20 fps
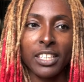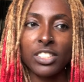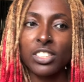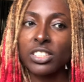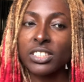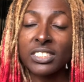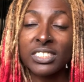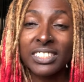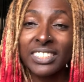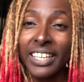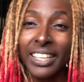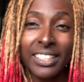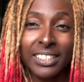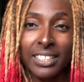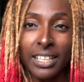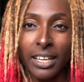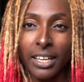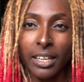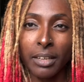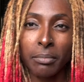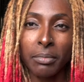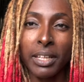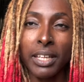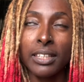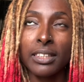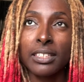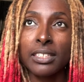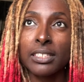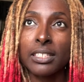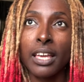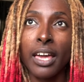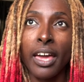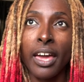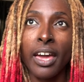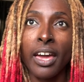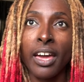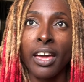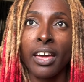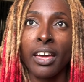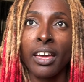doesn't take time. Like this
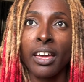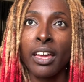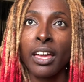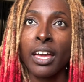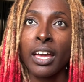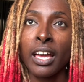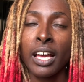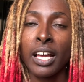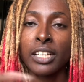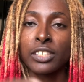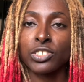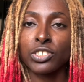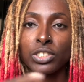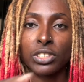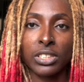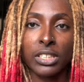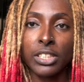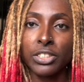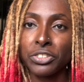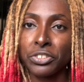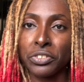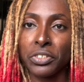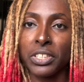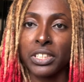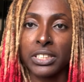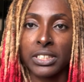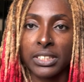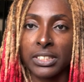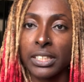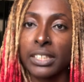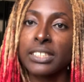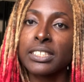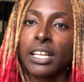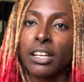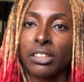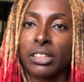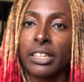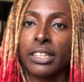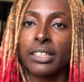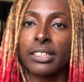hair has just literally since I
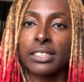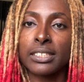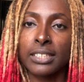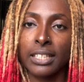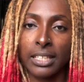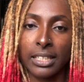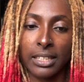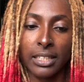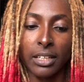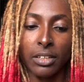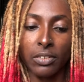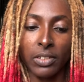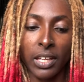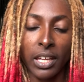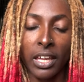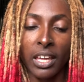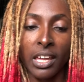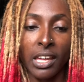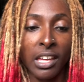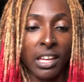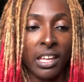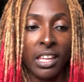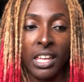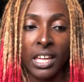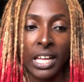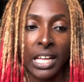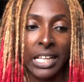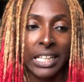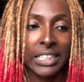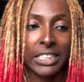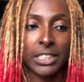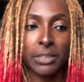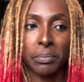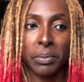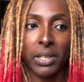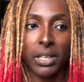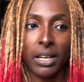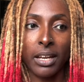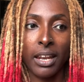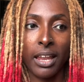sat down here, it's
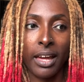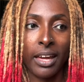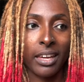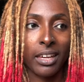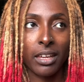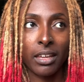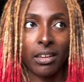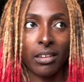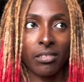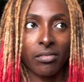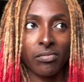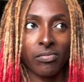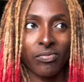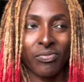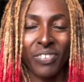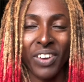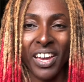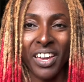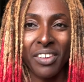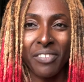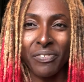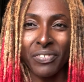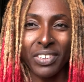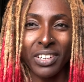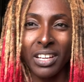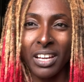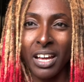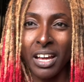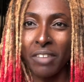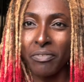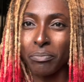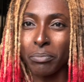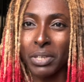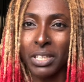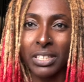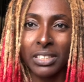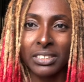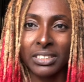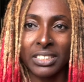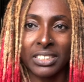been like 5.5
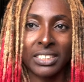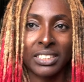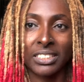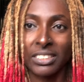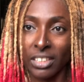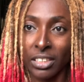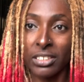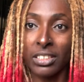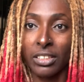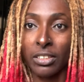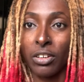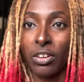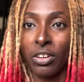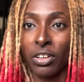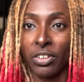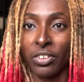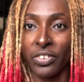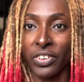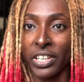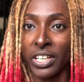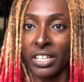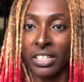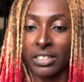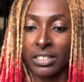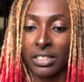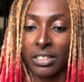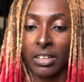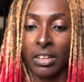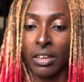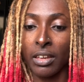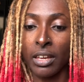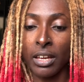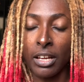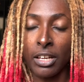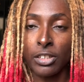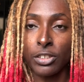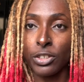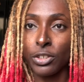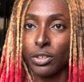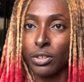minutes since I started coloring
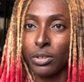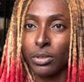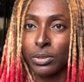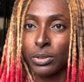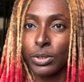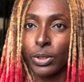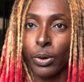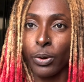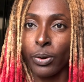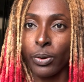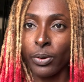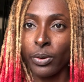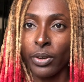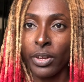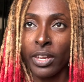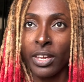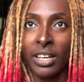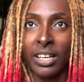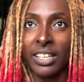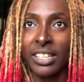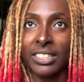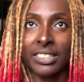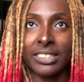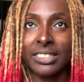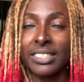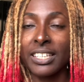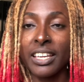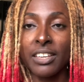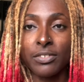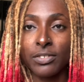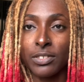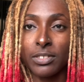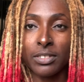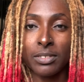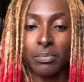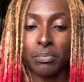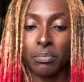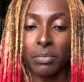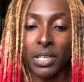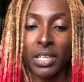it. You know, so it saves
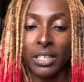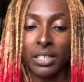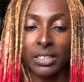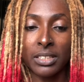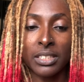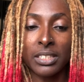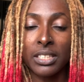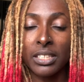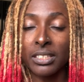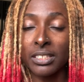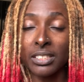me this